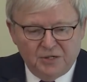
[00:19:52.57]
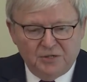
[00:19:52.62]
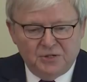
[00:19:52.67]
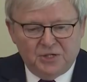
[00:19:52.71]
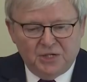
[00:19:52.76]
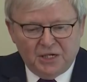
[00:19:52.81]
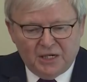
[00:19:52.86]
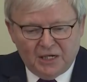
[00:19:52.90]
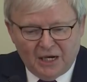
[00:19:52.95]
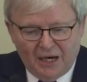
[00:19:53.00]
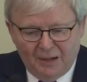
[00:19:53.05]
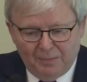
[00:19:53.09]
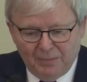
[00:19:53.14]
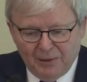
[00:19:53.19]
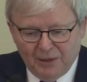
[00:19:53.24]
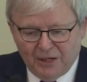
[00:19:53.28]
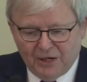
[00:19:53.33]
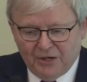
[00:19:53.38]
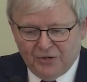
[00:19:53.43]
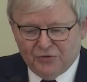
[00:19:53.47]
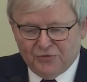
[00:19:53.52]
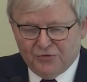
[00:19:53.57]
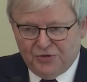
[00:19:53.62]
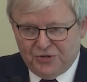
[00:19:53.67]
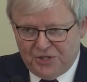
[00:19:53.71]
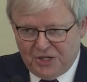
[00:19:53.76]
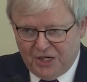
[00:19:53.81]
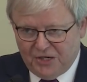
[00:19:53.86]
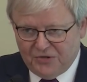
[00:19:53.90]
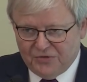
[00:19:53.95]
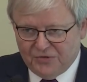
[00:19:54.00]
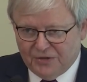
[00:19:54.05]
decoupling
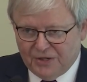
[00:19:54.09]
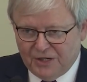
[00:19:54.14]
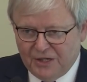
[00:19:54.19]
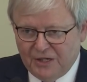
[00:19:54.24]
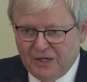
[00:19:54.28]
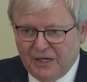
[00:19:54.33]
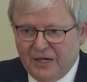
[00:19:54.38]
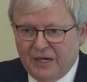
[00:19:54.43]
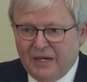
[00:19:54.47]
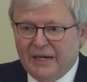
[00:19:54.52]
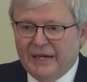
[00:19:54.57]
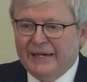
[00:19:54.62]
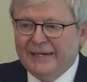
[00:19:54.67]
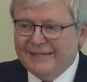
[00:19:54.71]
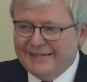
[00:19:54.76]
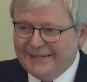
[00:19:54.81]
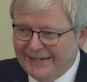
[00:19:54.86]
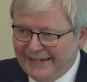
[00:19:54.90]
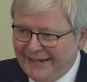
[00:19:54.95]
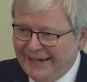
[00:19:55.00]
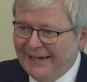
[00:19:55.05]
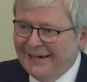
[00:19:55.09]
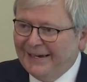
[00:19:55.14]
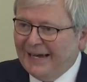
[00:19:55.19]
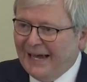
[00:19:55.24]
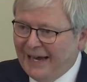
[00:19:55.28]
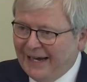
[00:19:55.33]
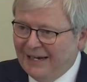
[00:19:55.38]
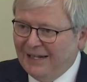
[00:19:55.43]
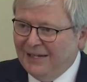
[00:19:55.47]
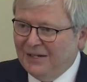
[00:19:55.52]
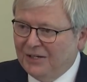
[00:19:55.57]
trajectory is, again,
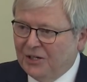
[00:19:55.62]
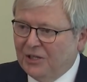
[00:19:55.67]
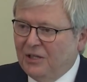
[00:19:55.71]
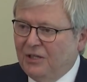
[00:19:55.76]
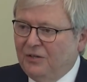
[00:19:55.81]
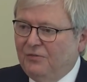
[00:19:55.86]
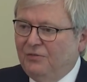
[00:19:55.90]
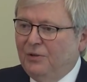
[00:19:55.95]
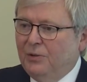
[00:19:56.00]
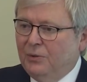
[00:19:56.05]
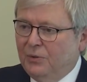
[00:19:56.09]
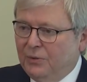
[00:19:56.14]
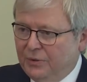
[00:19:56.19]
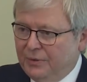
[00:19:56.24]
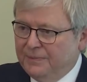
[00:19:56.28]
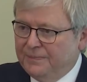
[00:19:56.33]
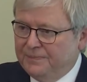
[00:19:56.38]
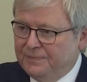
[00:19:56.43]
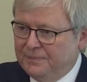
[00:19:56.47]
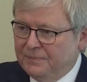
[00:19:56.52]
analytically flawed.